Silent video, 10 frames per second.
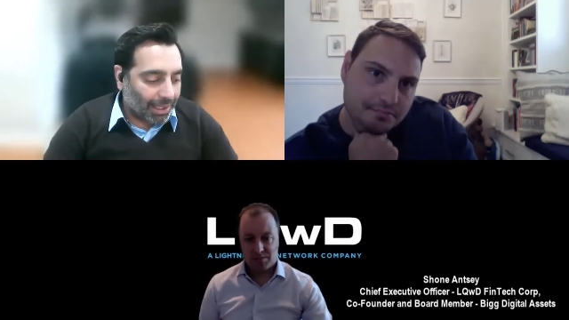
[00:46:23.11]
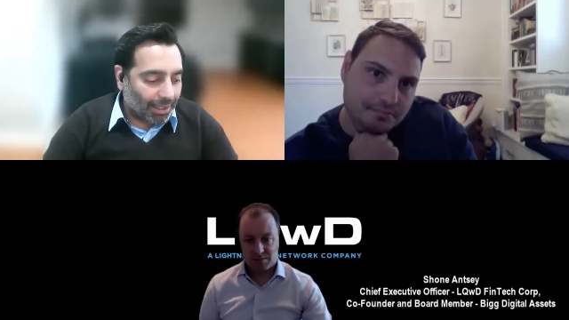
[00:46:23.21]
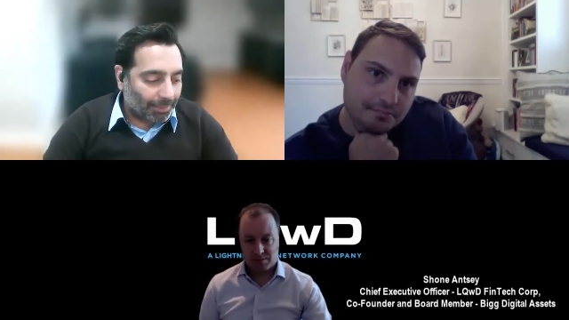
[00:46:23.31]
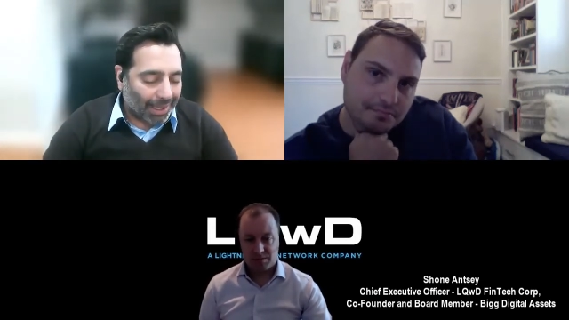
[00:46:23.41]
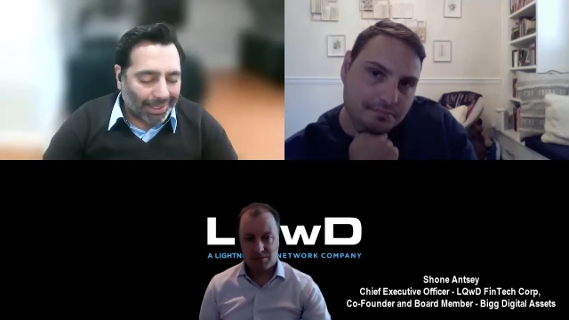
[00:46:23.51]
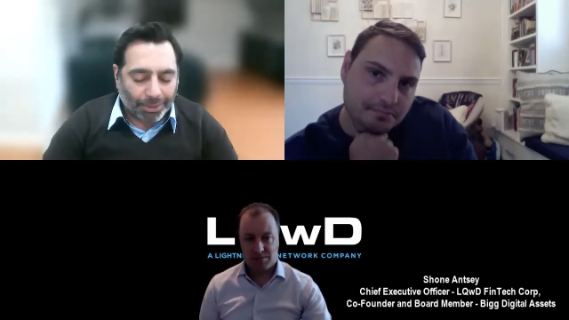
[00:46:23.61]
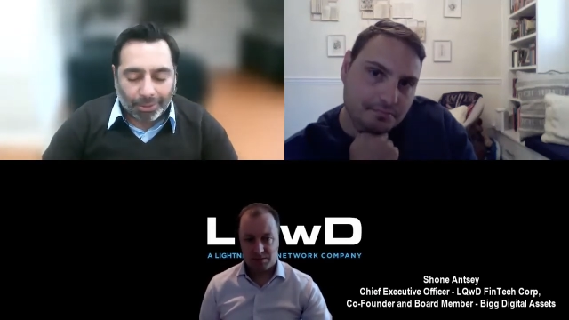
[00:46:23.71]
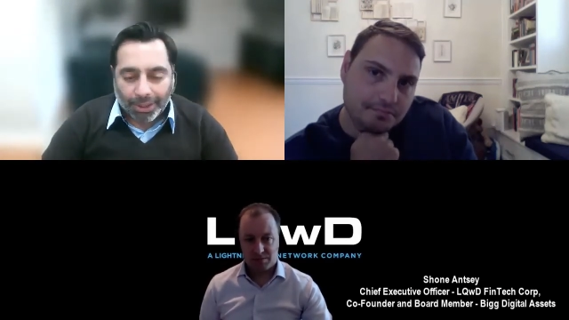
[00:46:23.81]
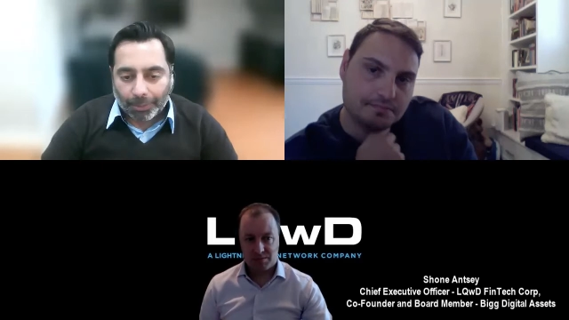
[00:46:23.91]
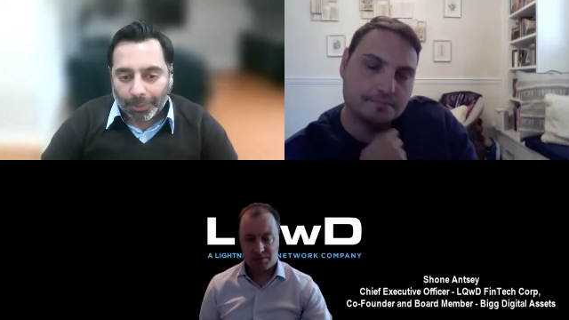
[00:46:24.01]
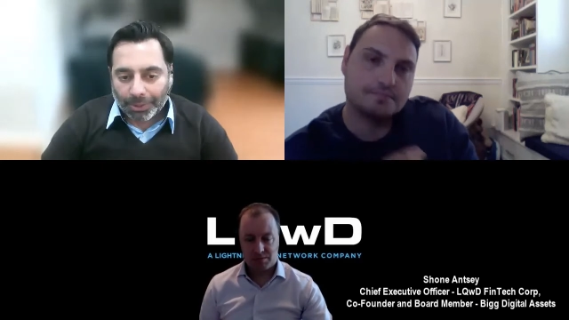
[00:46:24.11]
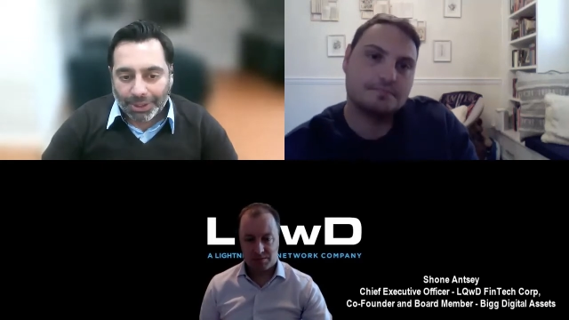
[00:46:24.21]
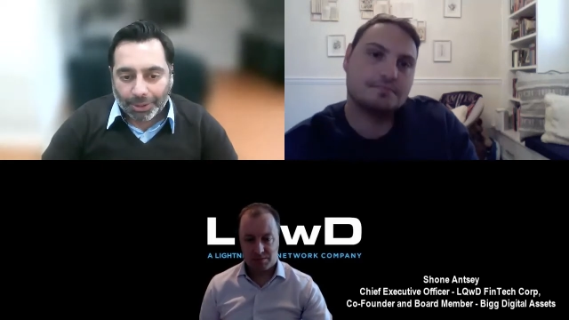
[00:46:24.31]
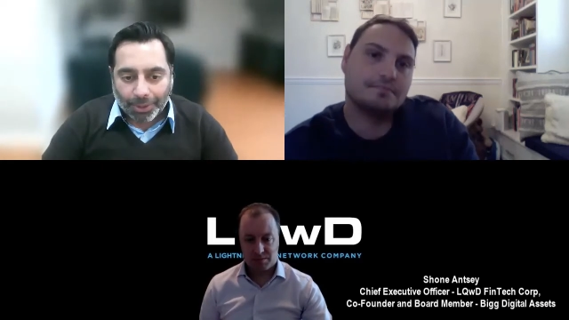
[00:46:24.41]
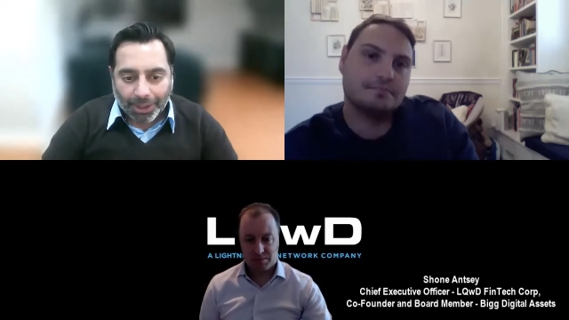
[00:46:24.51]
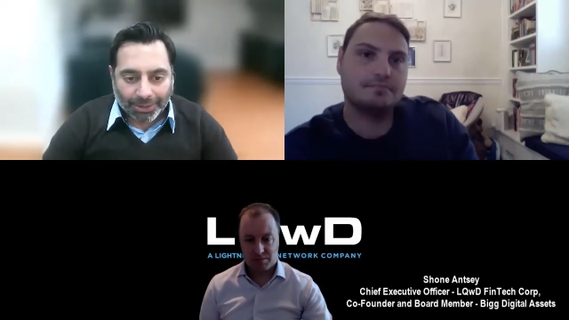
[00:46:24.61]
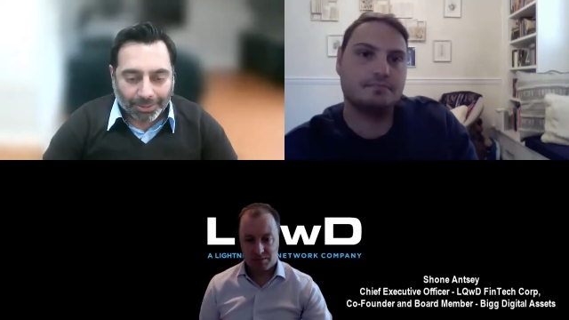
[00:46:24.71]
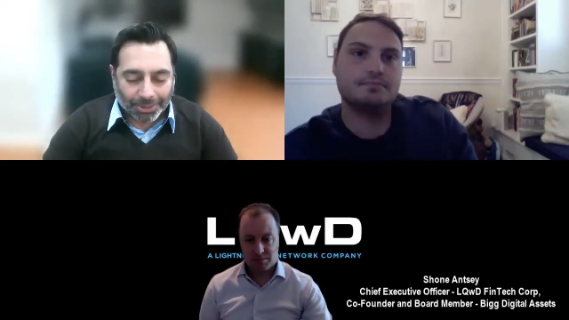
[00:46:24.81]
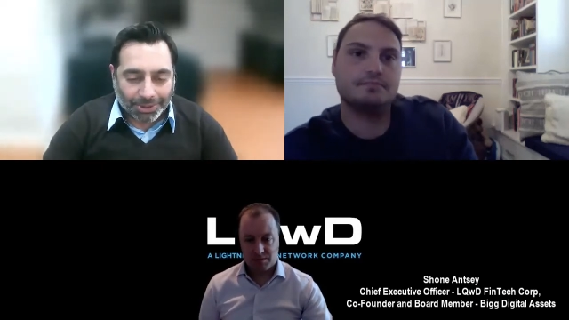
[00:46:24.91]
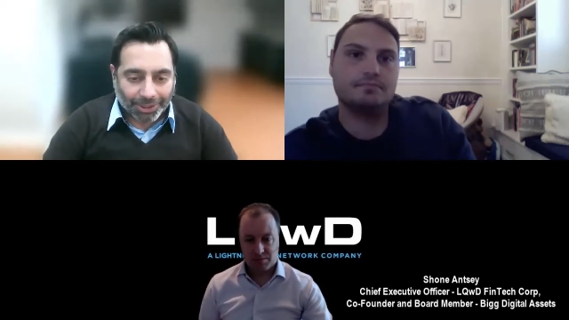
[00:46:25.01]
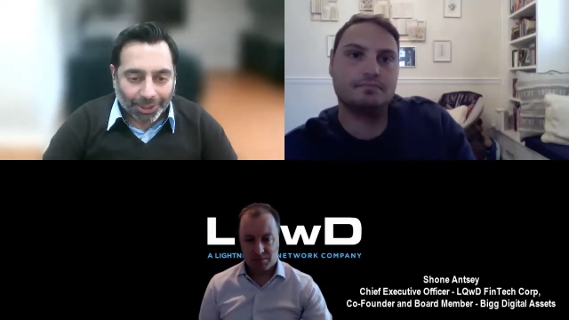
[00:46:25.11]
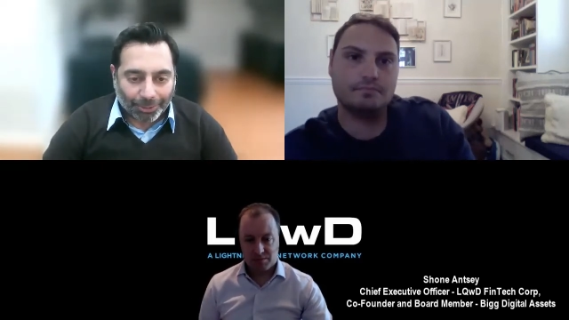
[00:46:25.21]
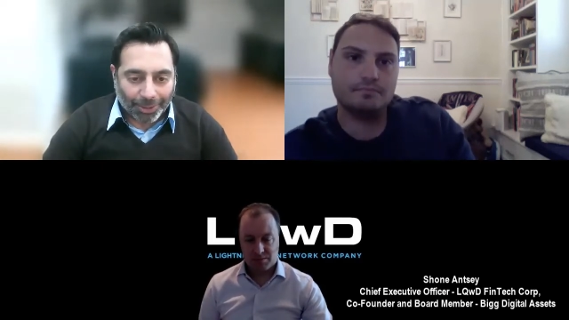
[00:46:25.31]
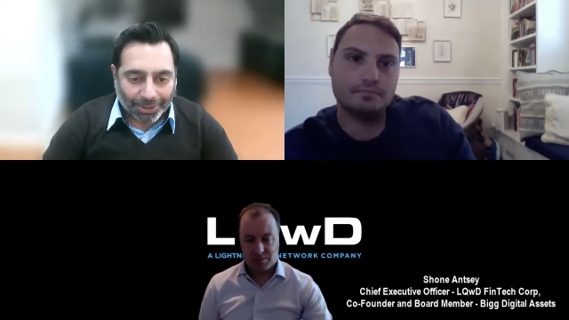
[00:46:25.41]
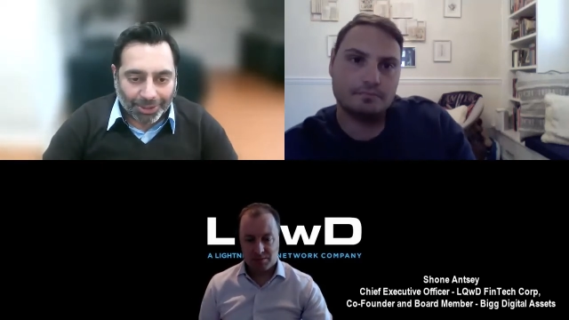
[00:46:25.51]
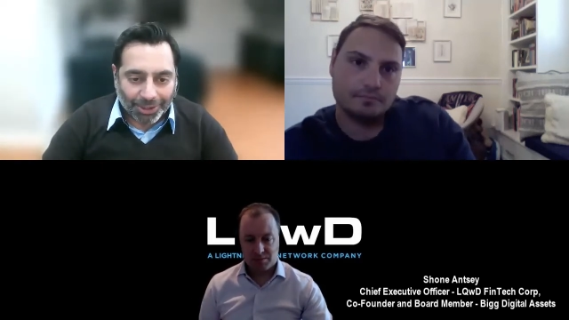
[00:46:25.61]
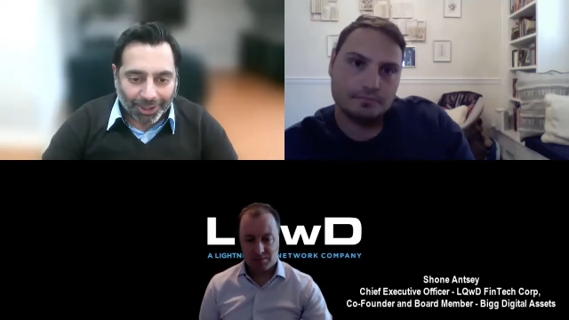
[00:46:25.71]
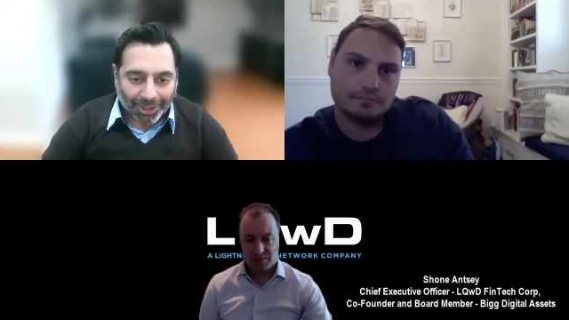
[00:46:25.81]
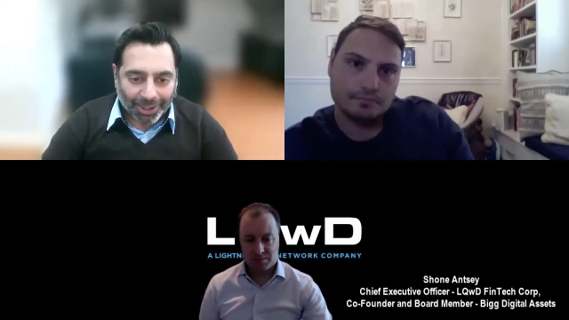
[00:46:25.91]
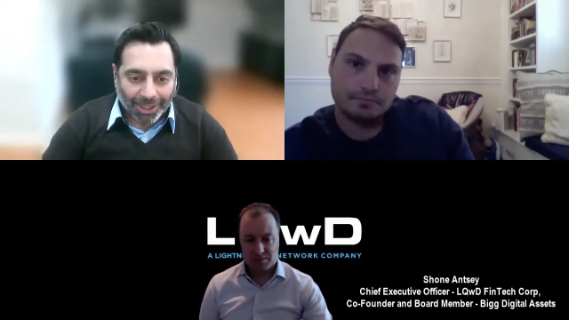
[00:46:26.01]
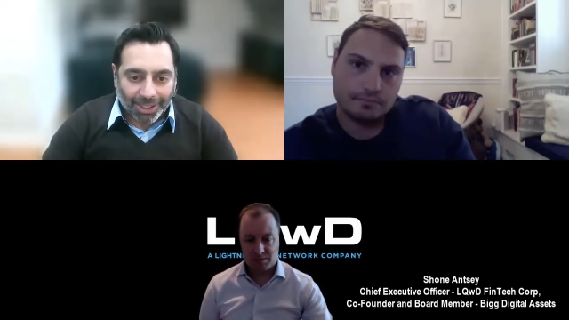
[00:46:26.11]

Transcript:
Speaker 1: Um, I do think we'll see a run. We'll see another run this year.